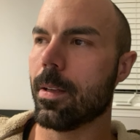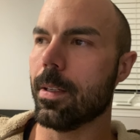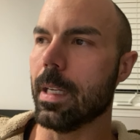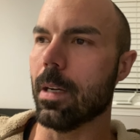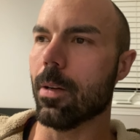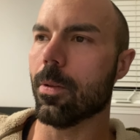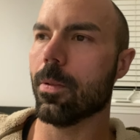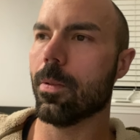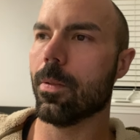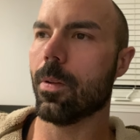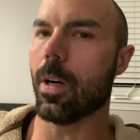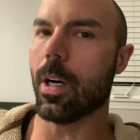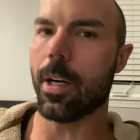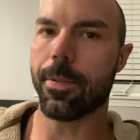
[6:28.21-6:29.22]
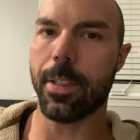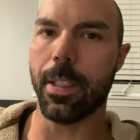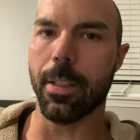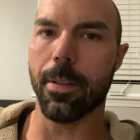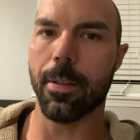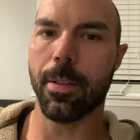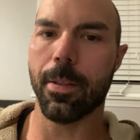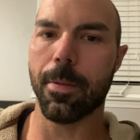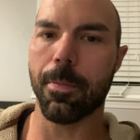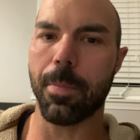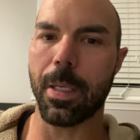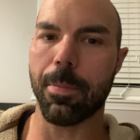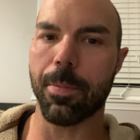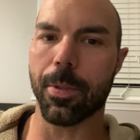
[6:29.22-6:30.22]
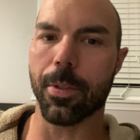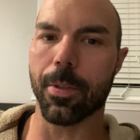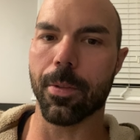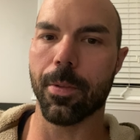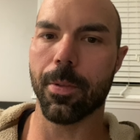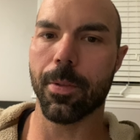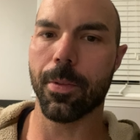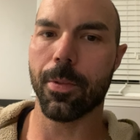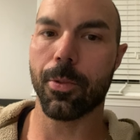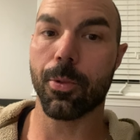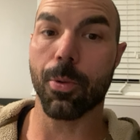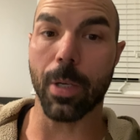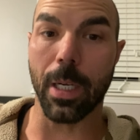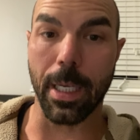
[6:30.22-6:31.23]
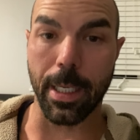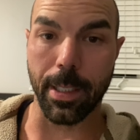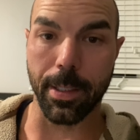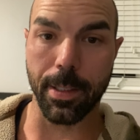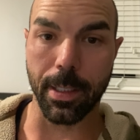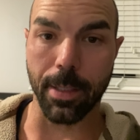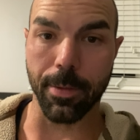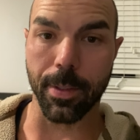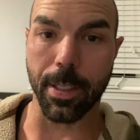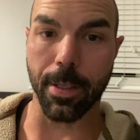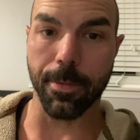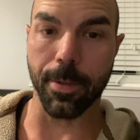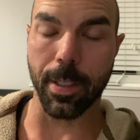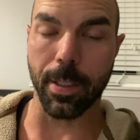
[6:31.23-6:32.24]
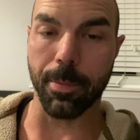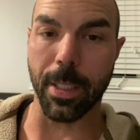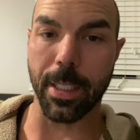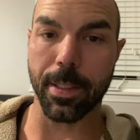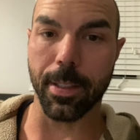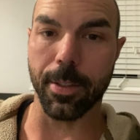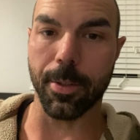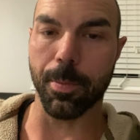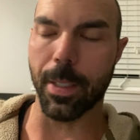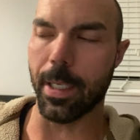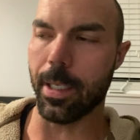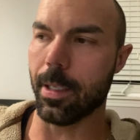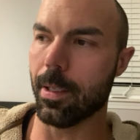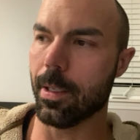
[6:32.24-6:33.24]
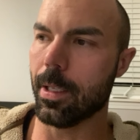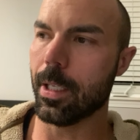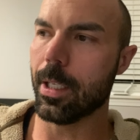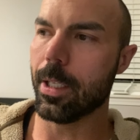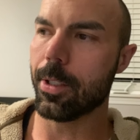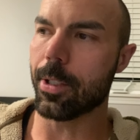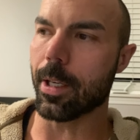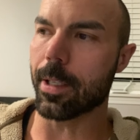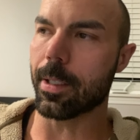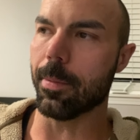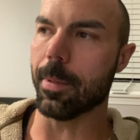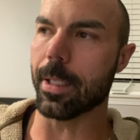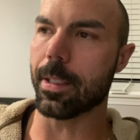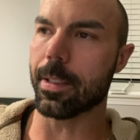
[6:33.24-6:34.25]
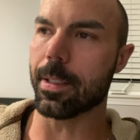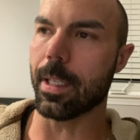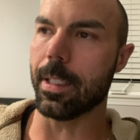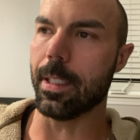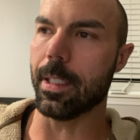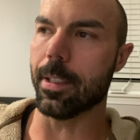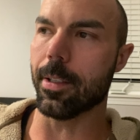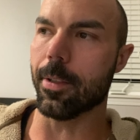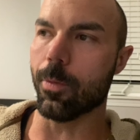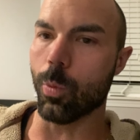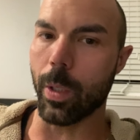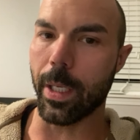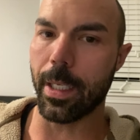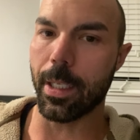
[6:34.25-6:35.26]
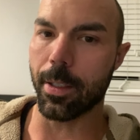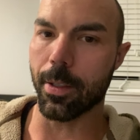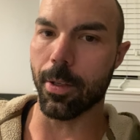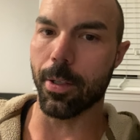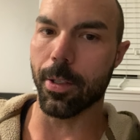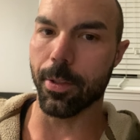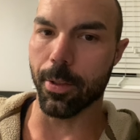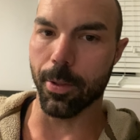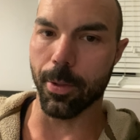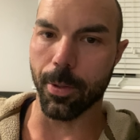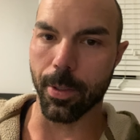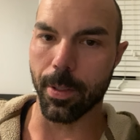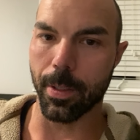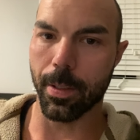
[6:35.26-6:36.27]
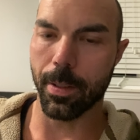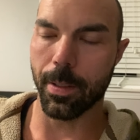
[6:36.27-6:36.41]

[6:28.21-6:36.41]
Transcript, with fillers: Now, often people try to give a comforting message by talking about this idea of waiting on the Lord